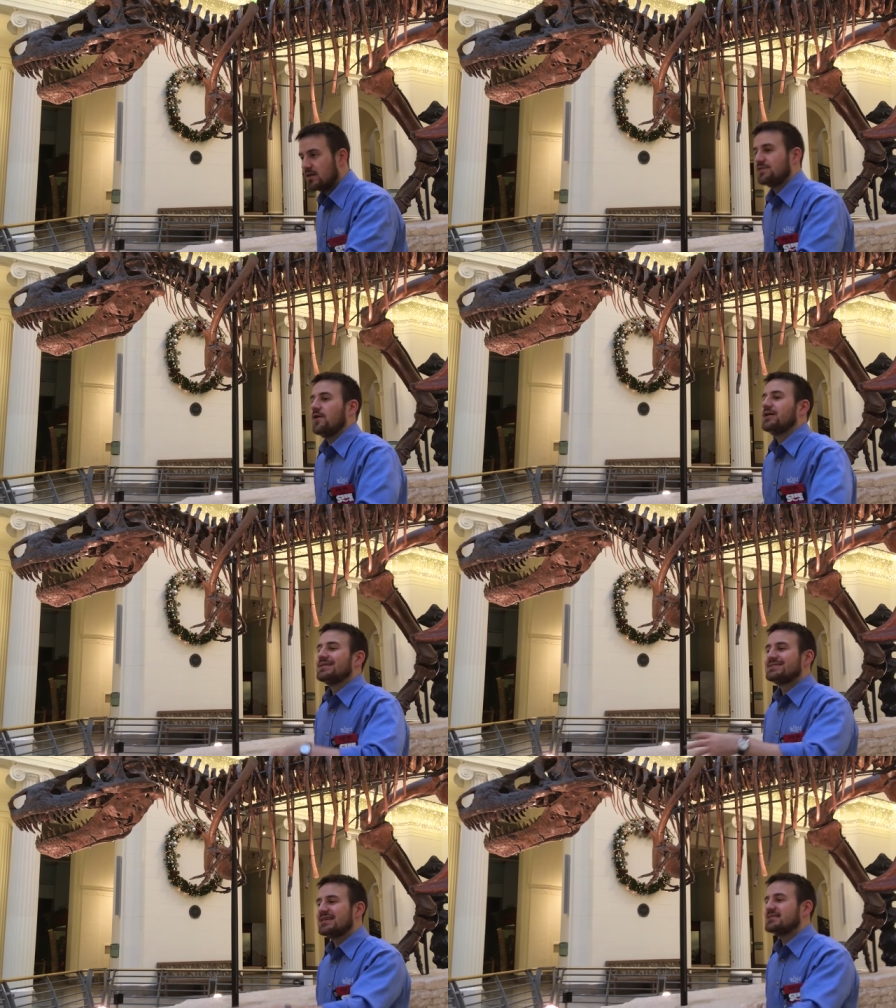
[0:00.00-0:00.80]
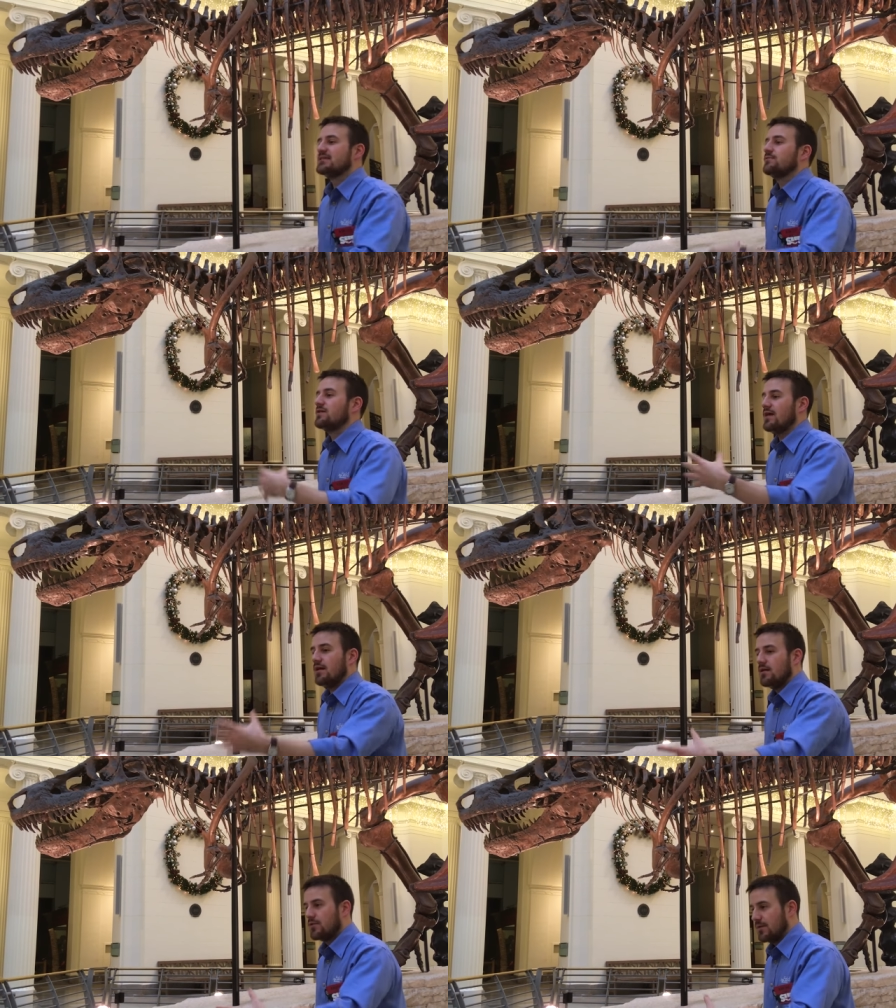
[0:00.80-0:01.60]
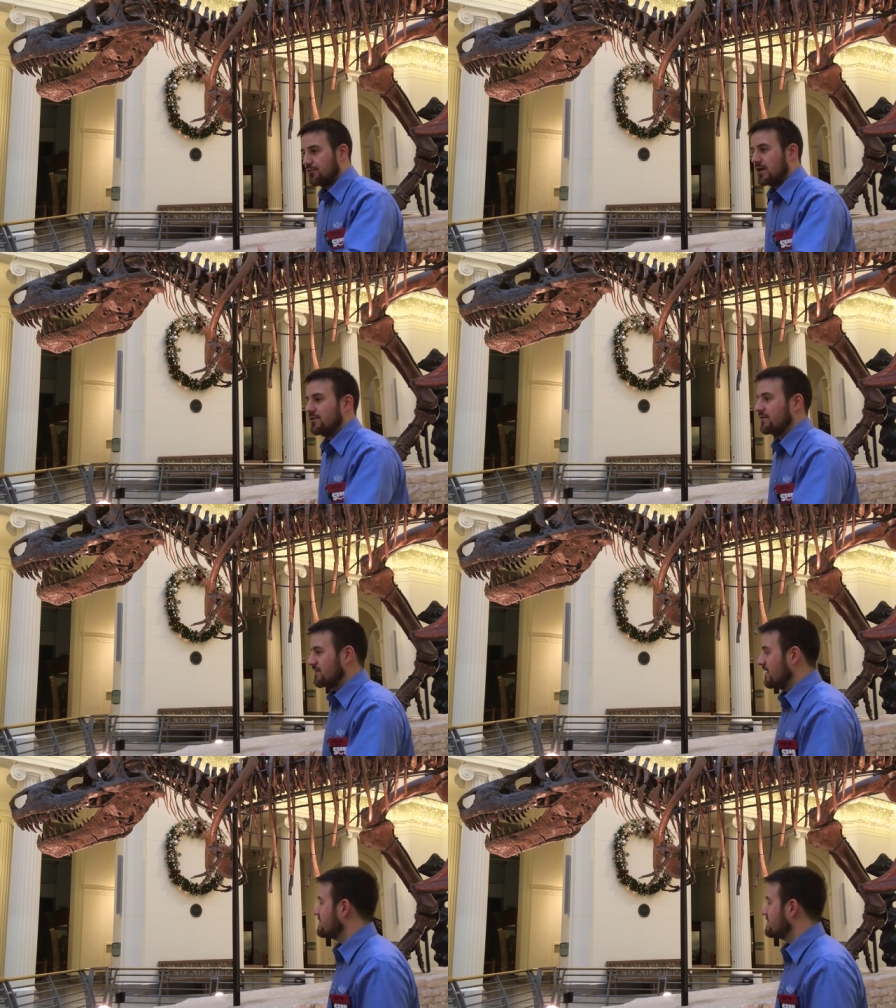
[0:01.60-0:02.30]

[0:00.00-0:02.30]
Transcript: It's very consistent with a predator that's